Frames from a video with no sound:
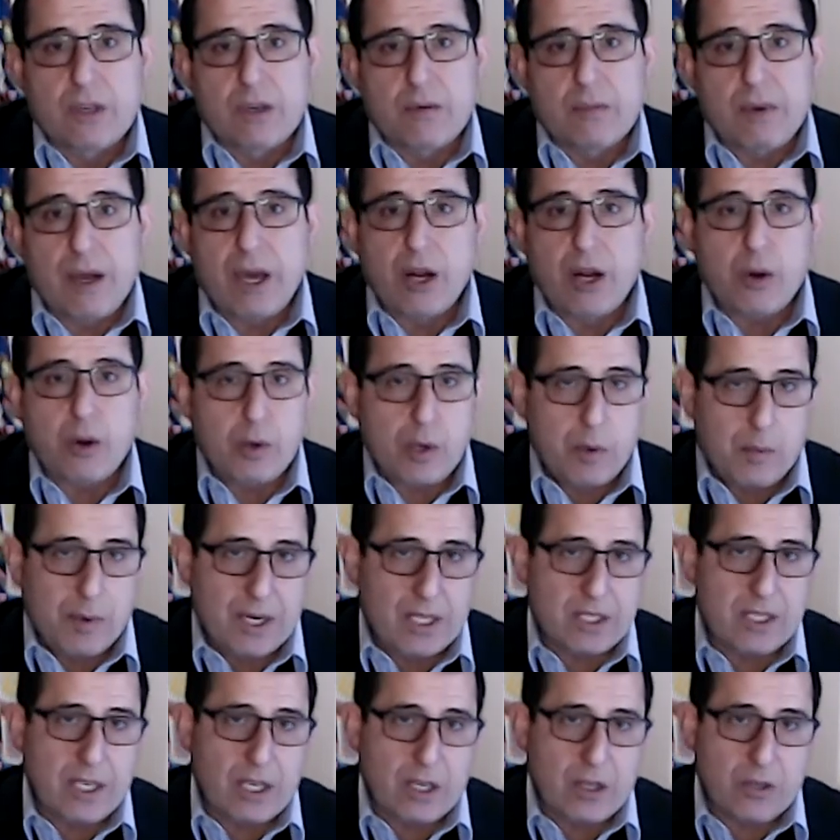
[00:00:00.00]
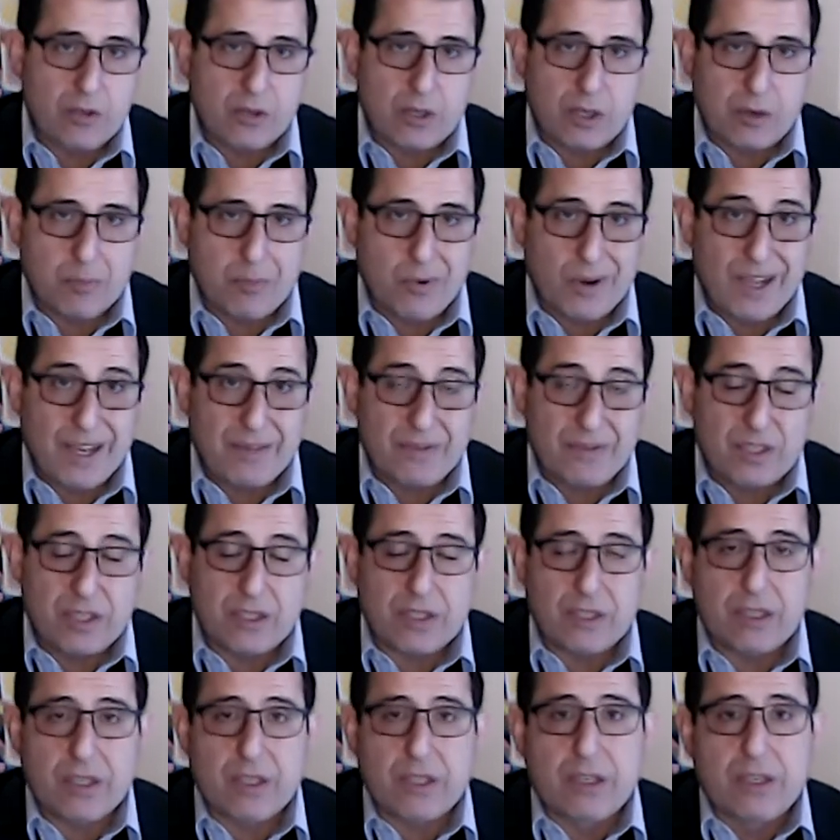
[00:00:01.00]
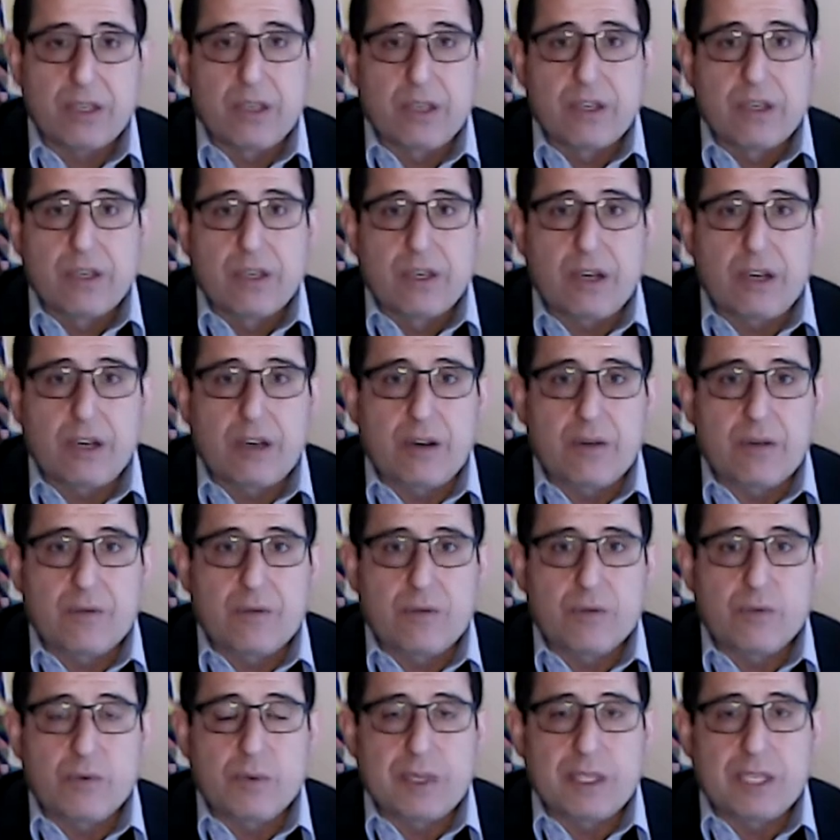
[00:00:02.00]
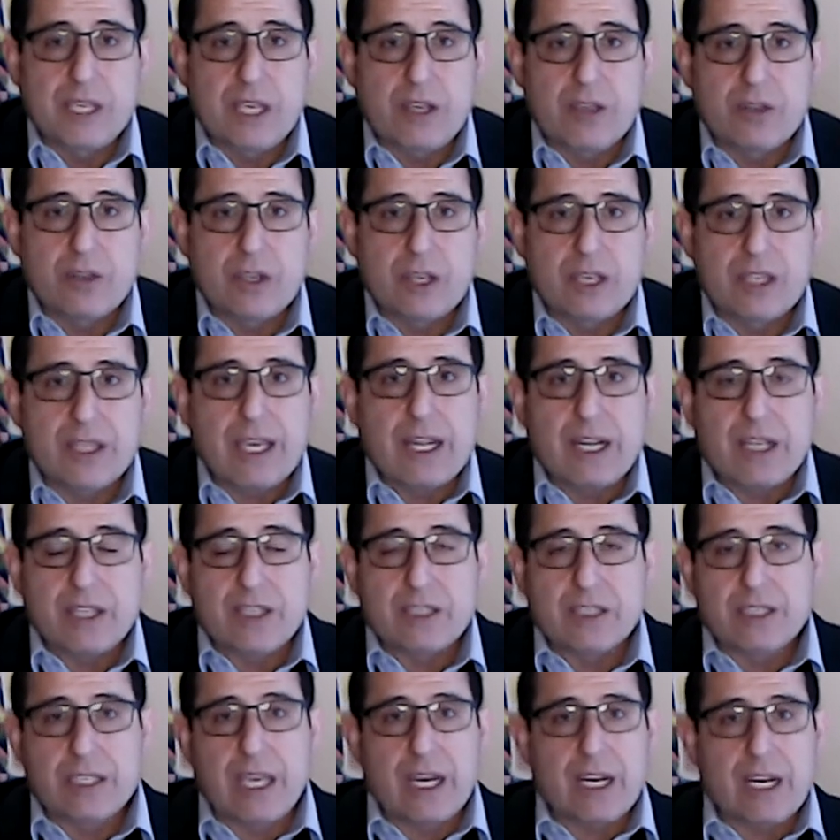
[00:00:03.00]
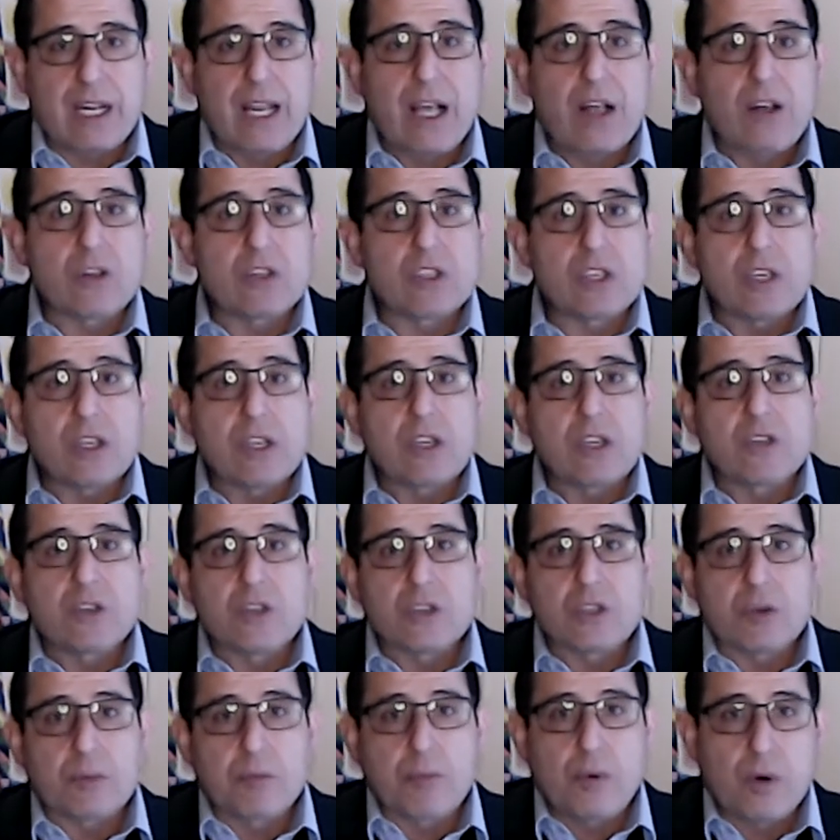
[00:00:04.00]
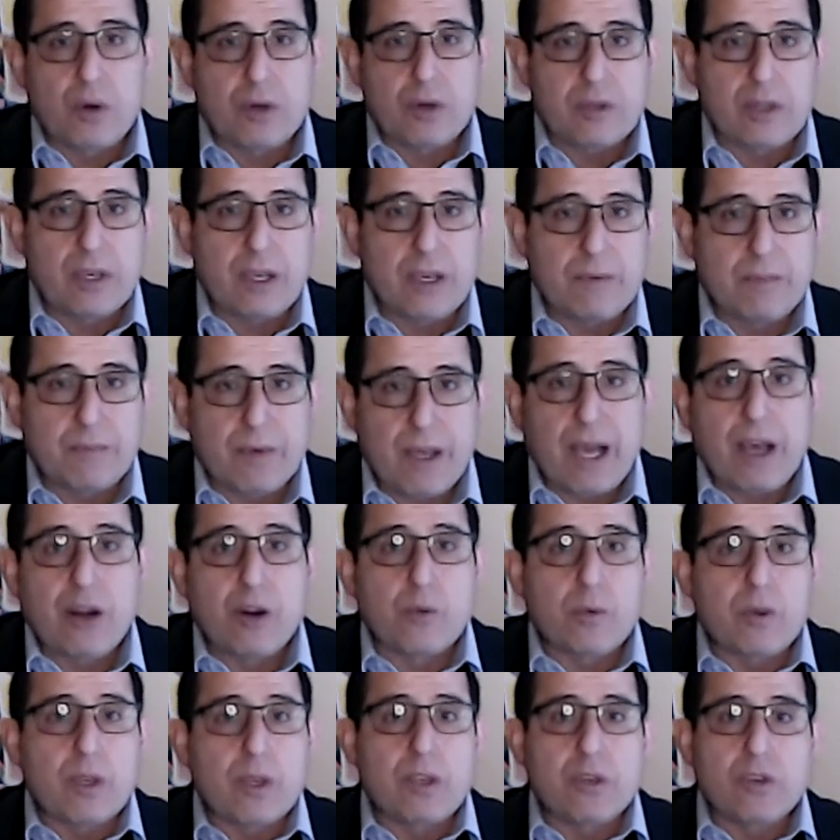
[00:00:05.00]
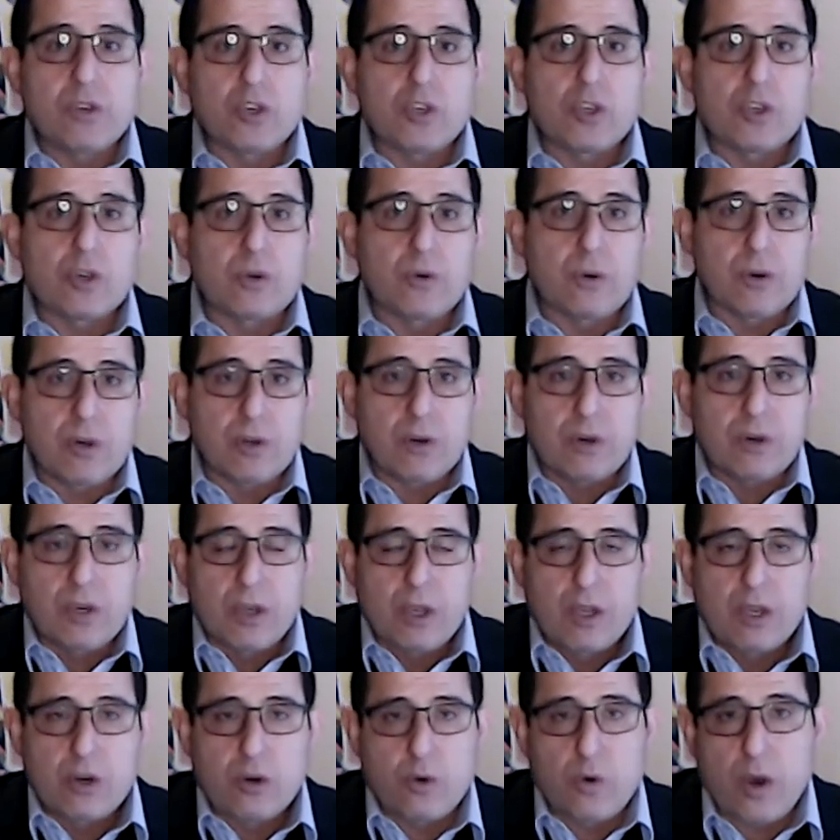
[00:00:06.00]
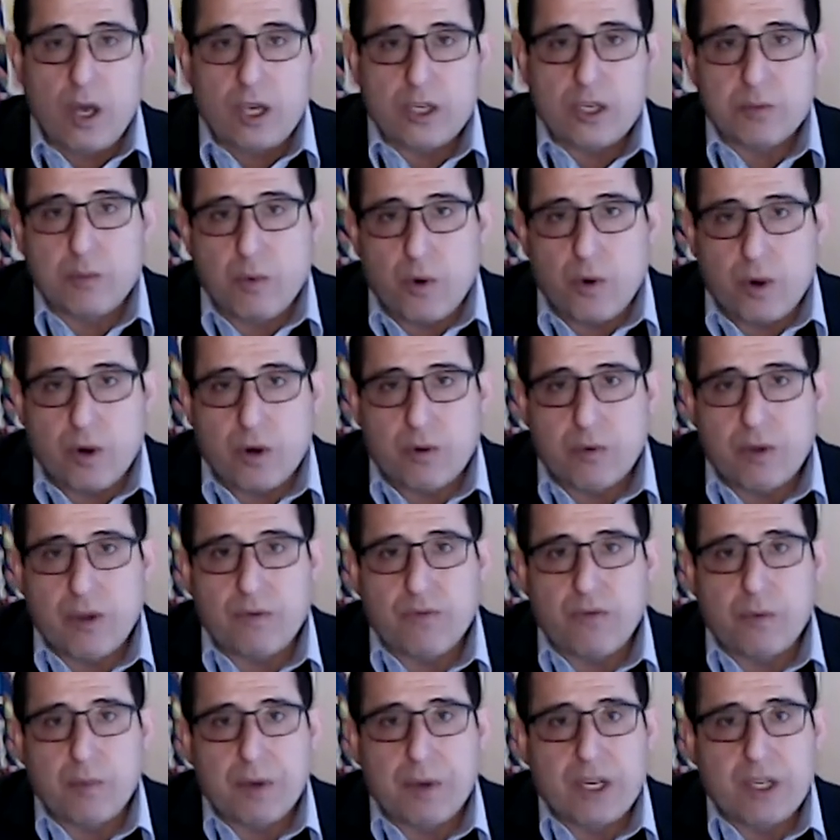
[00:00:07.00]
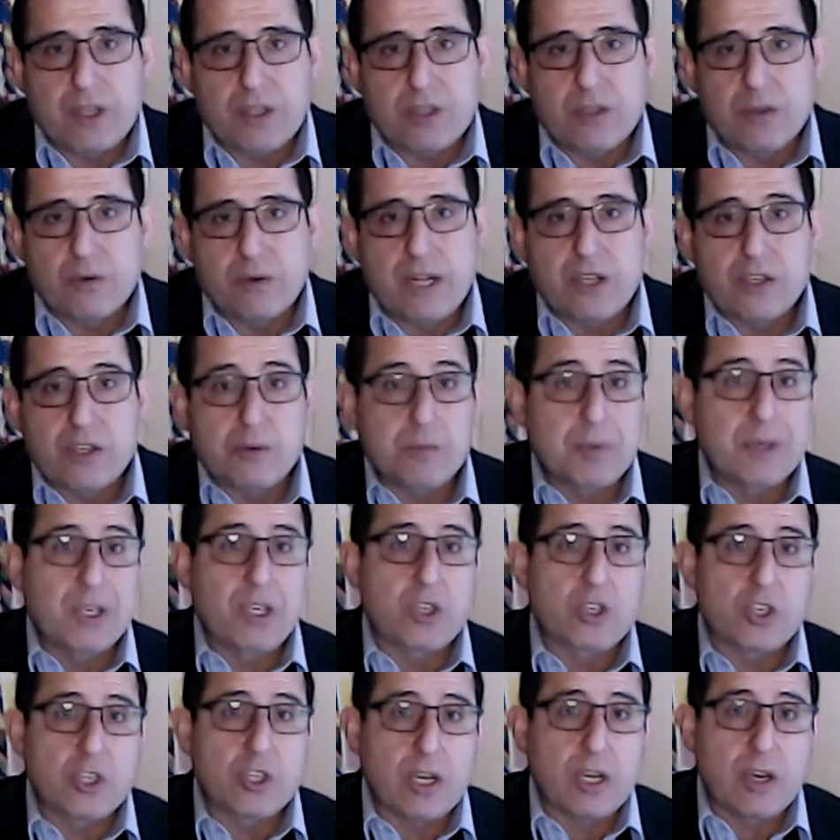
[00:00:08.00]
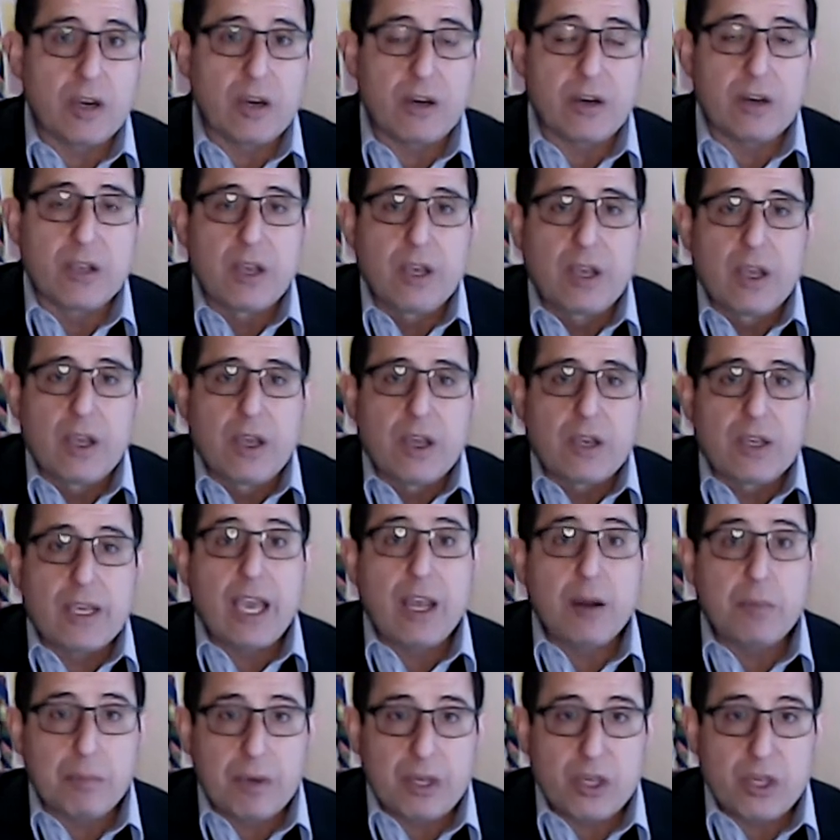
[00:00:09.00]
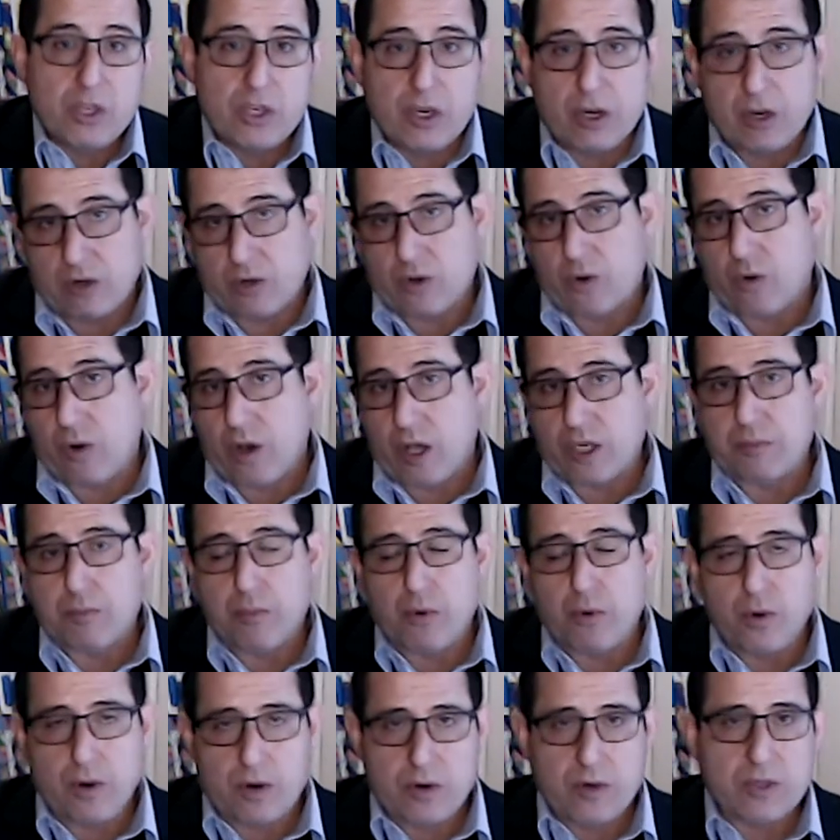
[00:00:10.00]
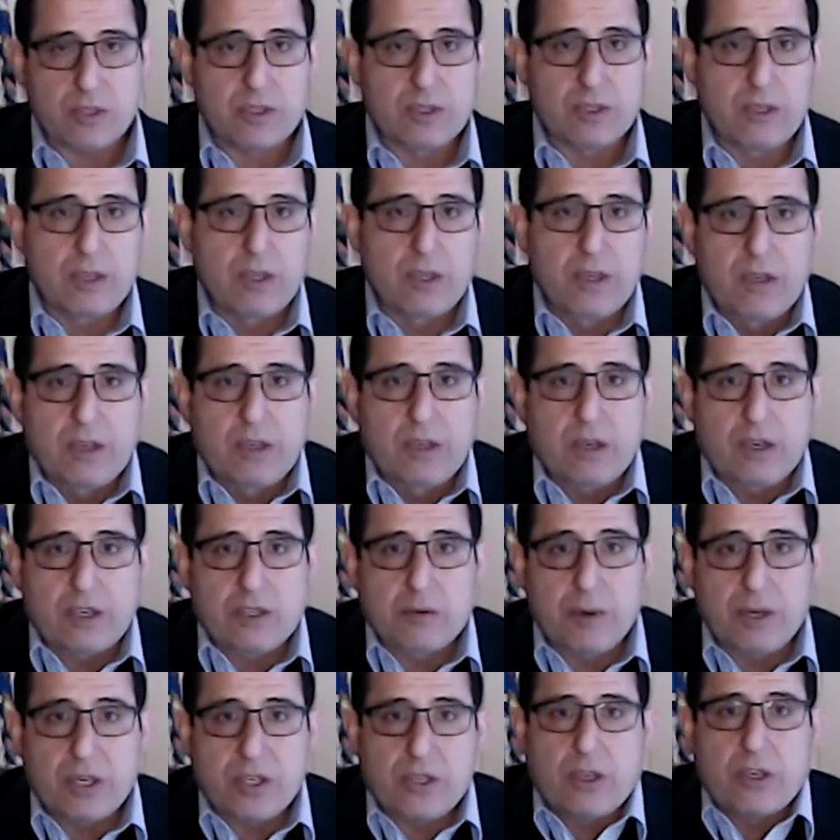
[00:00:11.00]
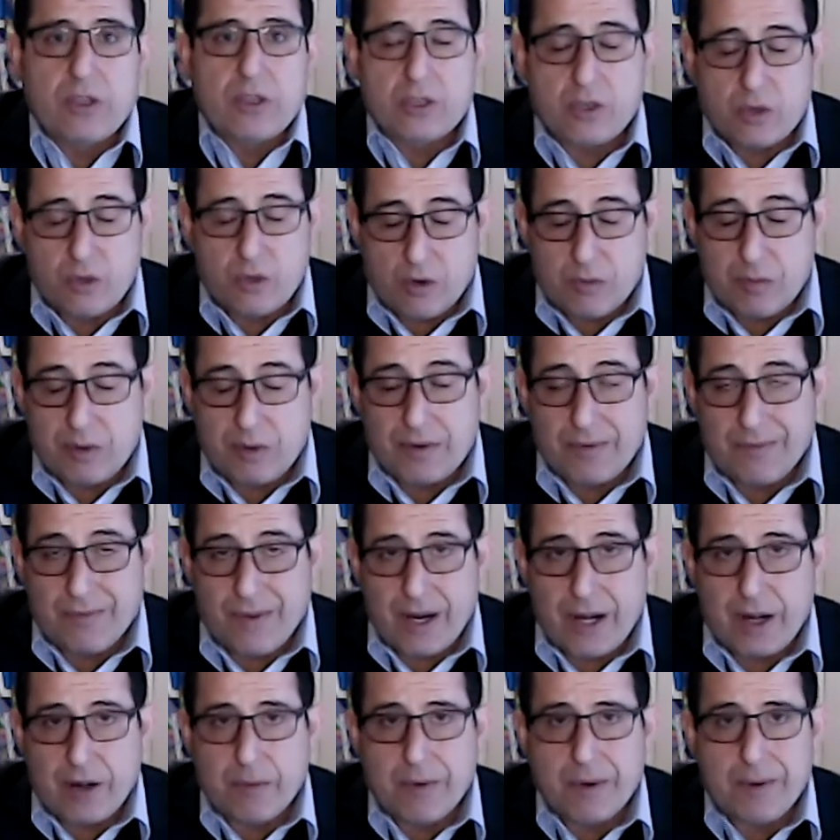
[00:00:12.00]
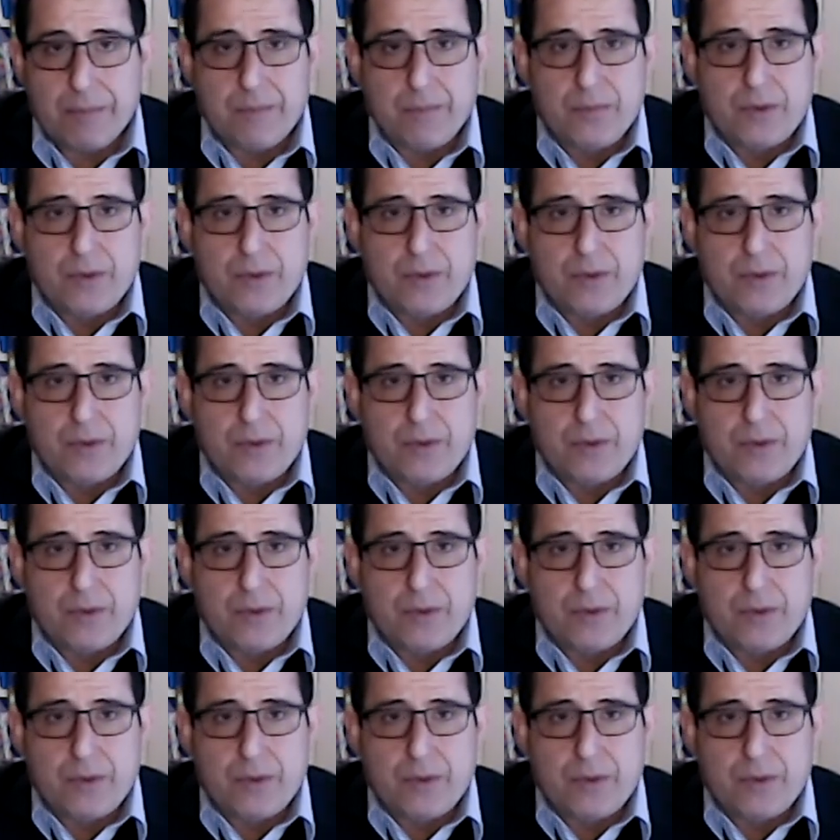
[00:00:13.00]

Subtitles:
How do we want to take a look at privacy when we take a look at that? And technology needs to support that. How do we ensure cross-border information that is being shared can be shared cross borders, especially in this global environment?